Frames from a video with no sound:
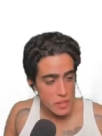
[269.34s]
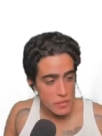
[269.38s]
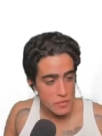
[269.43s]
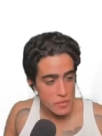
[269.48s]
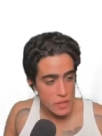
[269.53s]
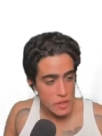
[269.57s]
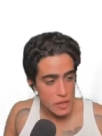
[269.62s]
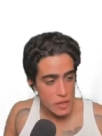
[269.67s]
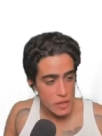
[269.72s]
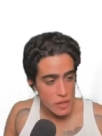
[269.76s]
of
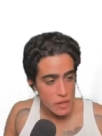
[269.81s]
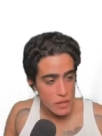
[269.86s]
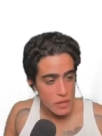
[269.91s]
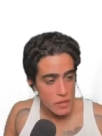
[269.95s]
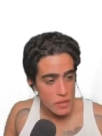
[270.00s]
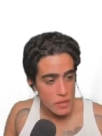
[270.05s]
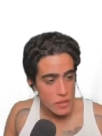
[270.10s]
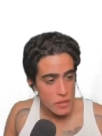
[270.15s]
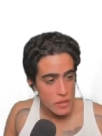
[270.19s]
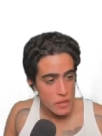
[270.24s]
uh,
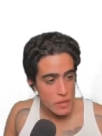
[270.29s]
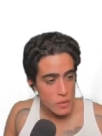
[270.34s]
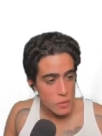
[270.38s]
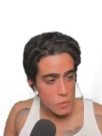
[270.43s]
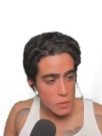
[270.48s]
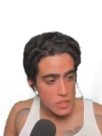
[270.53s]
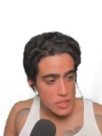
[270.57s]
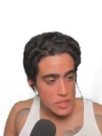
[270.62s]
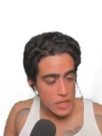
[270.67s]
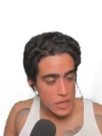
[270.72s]

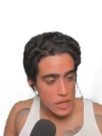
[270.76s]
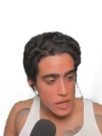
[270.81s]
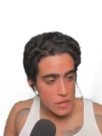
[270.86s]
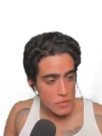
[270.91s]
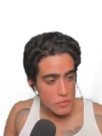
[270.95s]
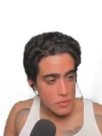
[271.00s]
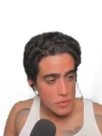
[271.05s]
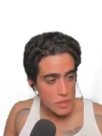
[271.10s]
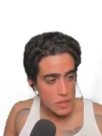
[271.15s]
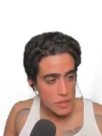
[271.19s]
what's that guy
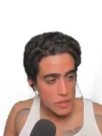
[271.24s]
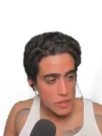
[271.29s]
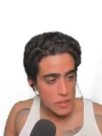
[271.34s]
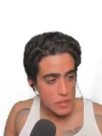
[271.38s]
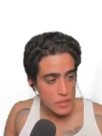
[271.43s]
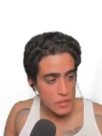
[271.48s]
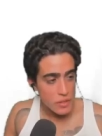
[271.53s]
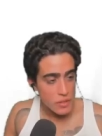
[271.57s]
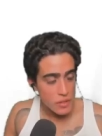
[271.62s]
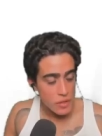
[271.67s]

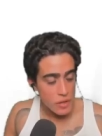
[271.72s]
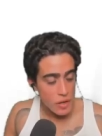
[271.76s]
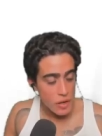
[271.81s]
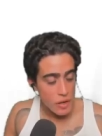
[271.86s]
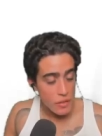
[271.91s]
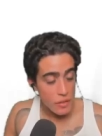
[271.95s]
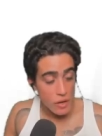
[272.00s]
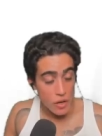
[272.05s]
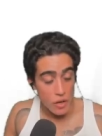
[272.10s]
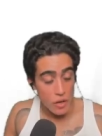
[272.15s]
Freelee or uh,
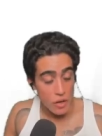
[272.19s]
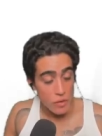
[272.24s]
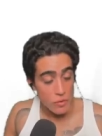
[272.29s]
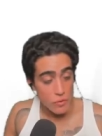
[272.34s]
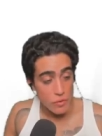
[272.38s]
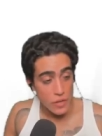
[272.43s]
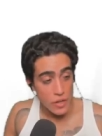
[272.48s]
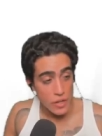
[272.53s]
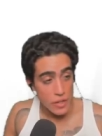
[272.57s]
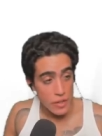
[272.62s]
the girl
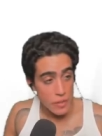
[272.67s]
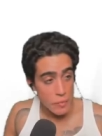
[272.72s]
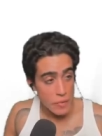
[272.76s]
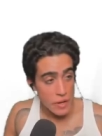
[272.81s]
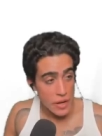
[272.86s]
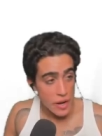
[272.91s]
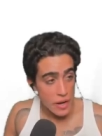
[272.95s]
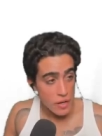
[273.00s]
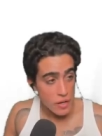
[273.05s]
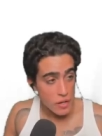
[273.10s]
Freelee, the
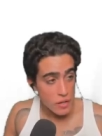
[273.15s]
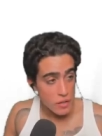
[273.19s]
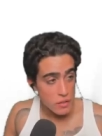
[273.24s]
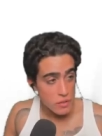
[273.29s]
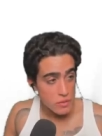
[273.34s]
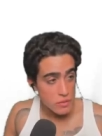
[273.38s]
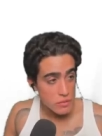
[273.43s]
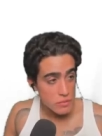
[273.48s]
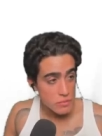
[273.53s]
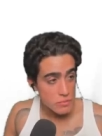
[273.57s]
banana girl.